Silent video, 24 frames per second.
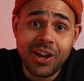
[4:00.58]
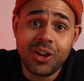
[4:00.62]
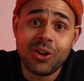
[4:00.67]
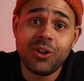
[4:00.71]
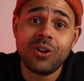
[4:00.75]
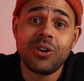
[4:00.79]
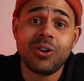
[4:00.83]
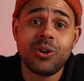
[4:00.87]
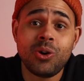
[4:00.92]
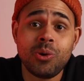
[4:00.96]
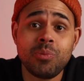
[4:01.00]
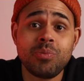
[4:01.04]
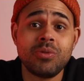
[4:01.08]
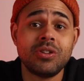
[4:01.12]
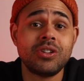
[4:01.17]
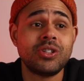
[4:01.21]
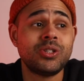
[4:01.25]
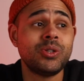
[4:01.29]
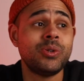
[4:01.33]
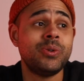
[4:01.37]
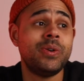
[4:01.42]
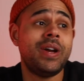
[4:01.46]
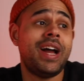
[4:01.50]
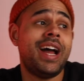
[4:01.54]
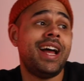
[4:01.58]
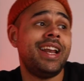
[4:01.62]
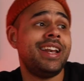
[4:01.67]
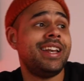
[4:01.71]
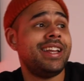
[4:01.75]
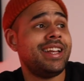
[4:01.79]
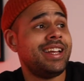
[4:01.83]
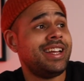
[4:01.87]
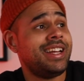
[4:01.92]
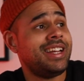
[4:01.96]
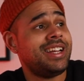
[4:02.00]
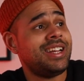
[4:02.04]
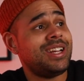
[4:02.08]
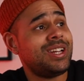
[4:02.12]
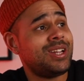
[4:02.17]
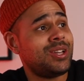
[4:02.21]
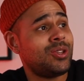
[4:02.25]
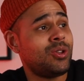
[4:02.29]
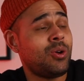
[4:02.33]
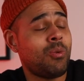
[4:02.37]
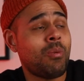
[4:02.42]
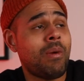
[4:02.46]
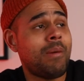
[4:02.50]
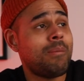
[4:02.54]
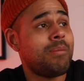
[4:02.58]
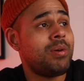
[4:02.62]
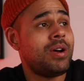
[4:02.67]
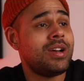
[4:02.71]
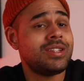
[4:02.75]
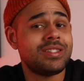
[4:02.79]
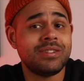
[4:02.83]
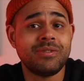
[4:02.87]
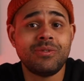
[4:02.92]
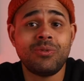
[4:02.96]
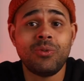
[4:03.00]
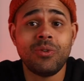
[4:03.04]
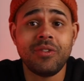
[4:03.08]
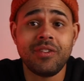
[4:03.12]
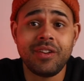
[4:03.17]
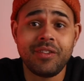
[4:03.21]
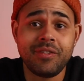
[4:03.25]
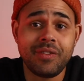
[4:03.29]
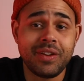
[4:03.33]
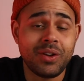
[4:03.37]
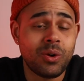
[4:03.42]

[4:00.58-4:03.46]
good corporate shoot, and not one person thought of anything.